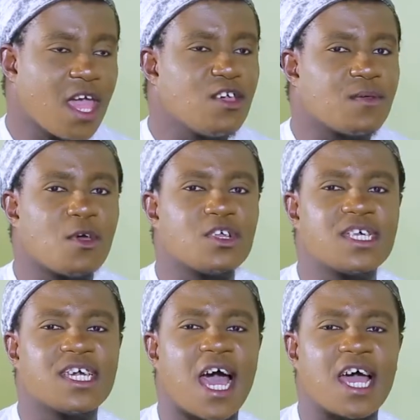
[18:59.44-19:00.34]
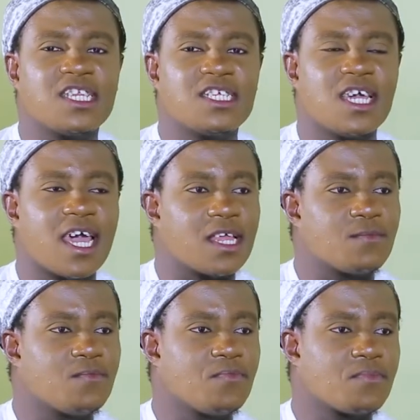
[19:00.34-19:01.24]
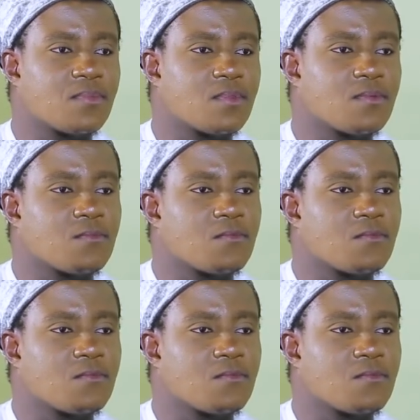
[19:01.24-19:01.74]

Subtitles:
And in Ghana here, they call it